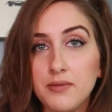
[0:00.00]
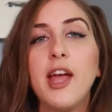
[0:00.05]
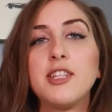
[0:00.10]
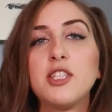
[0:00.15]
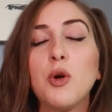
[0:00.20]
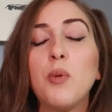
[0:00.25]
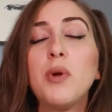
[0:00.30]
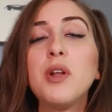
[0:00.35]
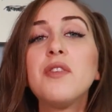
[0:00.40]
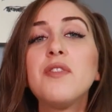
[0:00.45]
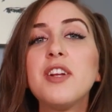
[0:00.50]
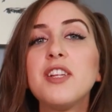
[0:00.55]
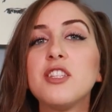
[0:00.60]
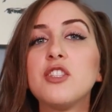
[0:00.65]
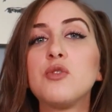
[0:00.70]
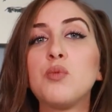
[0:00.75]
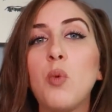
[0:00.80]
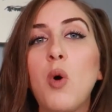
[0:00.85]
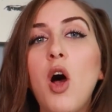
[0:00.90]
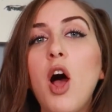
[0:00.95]
And so one of the
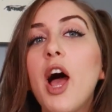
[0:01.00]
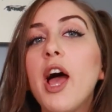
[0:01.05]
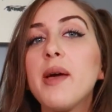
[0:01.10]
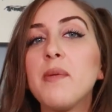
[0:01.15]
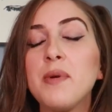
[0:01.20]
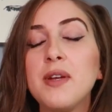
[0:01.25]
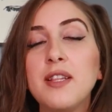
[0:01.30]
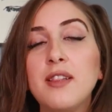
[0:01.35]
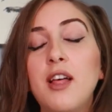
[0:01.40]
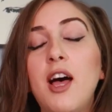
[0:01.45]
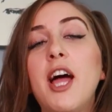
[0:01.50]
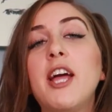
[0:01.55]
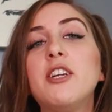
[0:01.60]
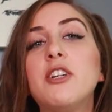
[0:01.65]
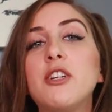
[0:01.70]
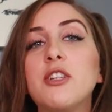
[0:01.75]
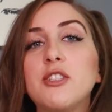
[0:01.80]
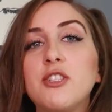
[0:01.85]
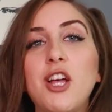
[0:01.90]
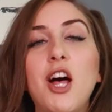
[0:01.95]
reasons why we lie to
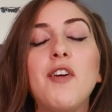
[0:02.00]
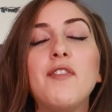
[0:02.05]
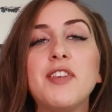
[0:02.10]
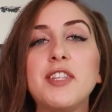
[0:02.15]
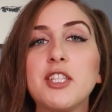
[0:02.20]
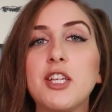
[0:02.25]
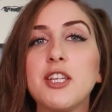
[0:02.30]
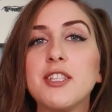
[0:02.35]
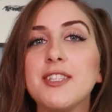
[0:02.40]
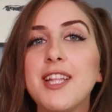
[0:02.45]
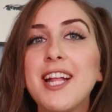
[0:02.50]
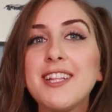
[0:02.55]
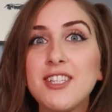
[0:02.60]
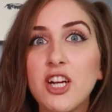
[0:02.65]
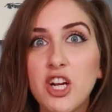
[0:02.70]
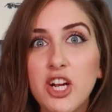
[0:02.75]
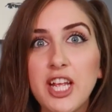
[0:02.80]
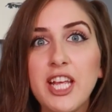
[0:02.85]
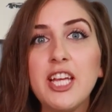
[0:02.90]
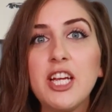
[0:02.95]
ourselves is because that's
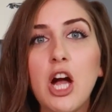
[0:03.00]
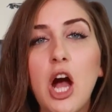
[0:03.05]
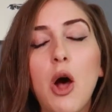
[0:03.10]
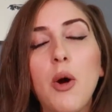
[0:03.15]
our ego.